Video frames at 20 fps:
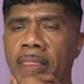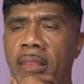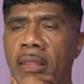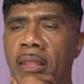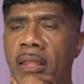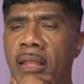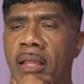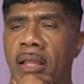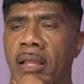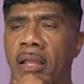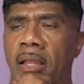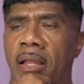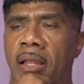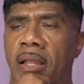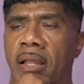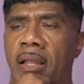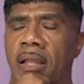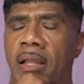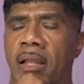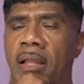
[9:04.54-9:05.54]
Oh, wow.
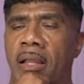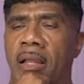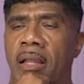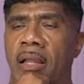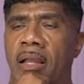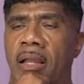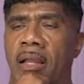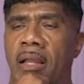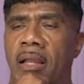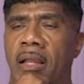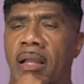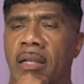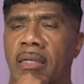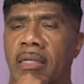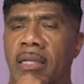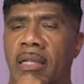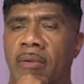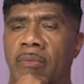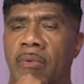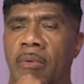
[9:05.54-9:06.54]
And
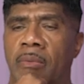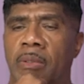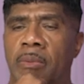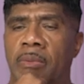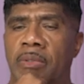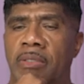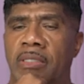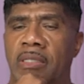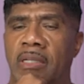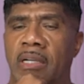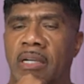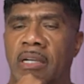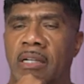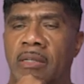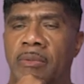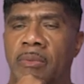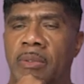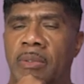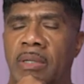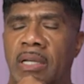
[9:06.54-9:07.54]
then when we were
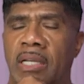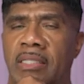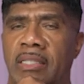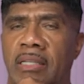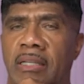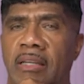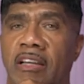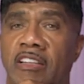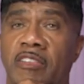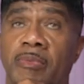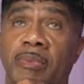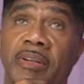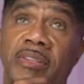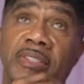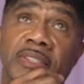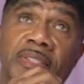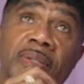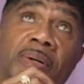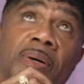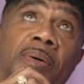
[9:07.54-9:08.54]
done, we were at the last part.
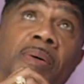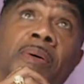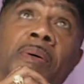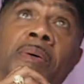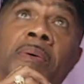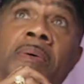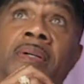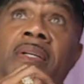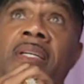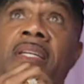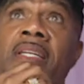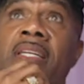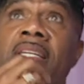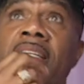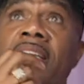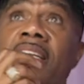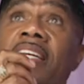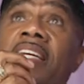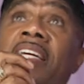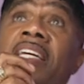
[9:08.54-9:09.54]
So
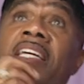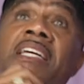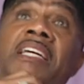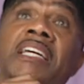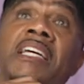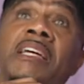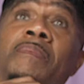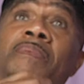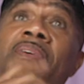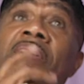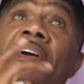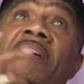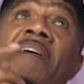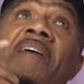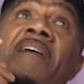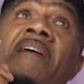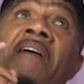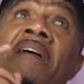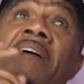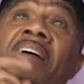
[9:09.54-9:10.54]
keep
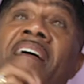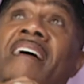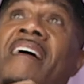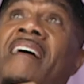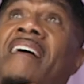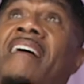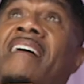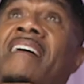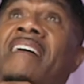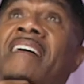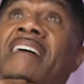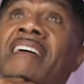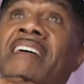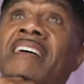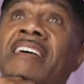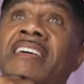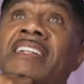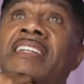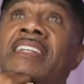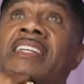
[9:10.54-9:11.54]
your heart
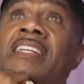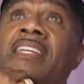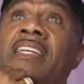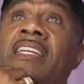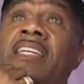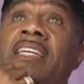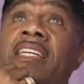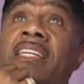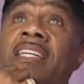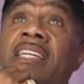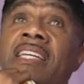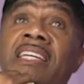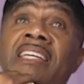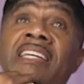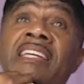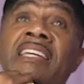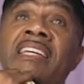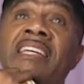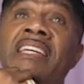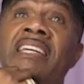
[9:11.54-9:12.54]

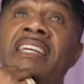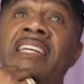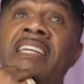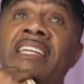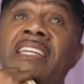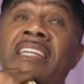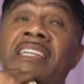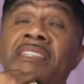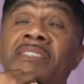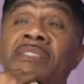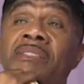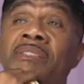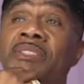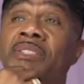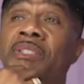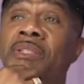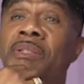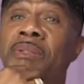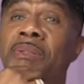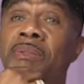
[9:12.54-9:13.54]
in
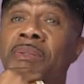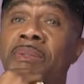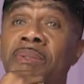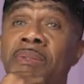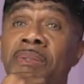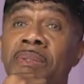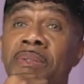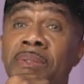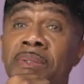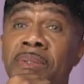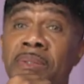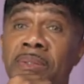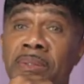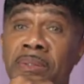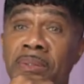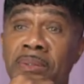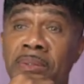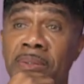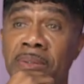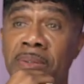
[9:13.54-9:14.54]

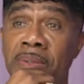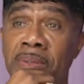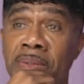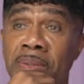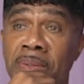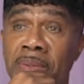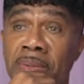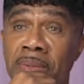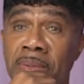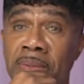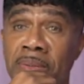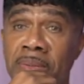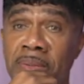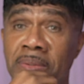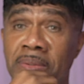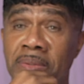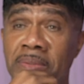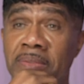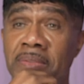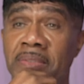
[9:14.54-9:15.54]
tune. Come
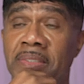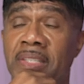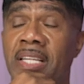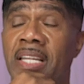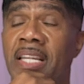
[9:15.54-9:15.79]
on.